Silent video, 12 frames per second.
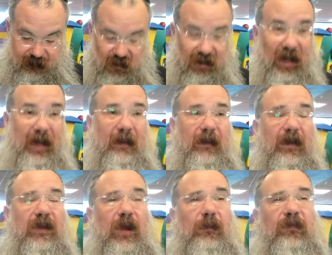Light
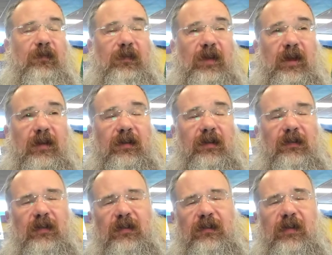that comes from
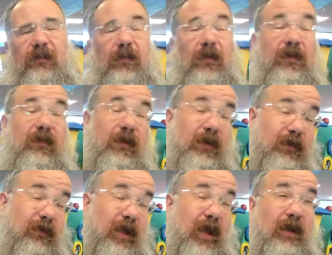darkness. And there's different ways of
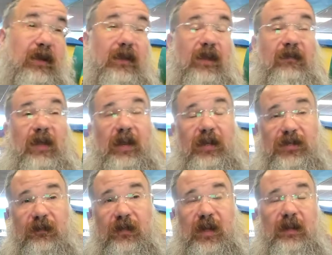understanding the
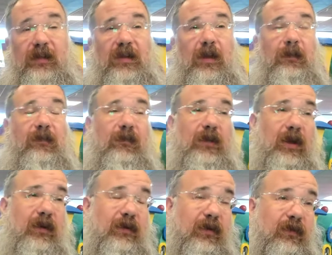advantage of light that comes from
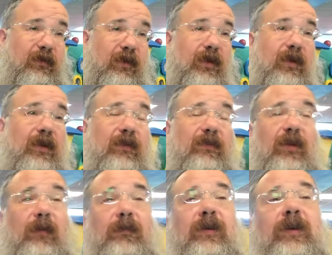darkness.
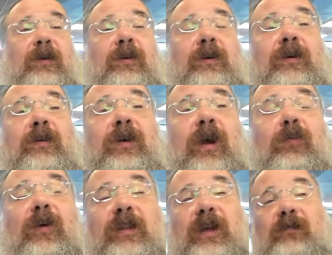Some, on
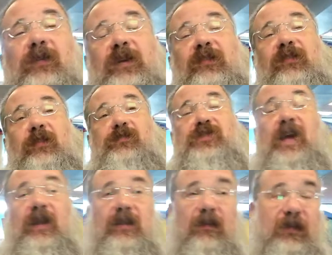one level, it's
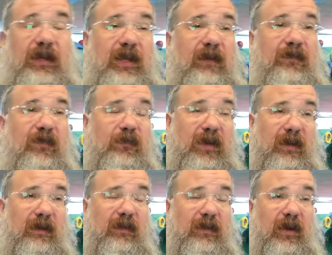subjectively. If you've been
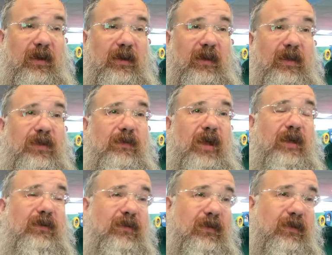in the dark and then you
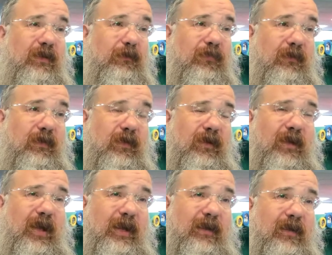enter the, the
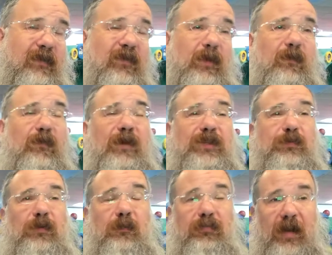light, it seems
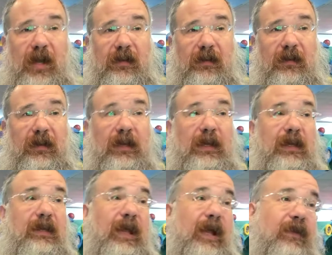much more brighter.
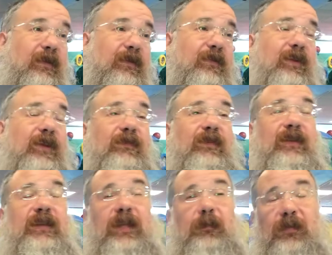Then there's an
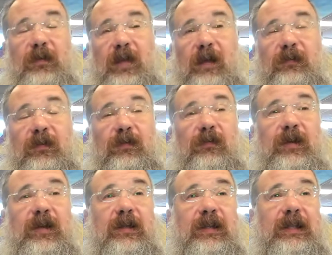even deeper level
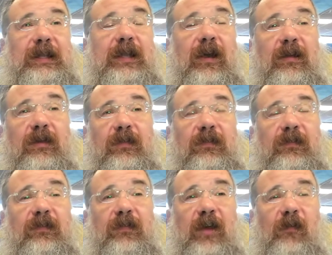where darkness
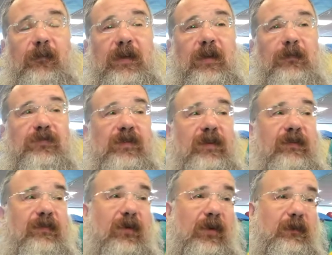itself becomes
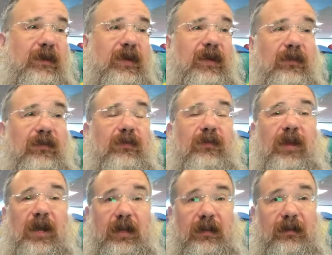transformed into
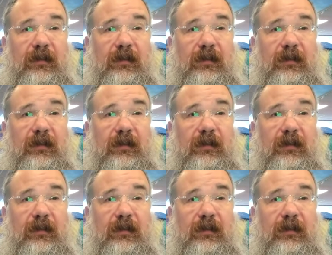light.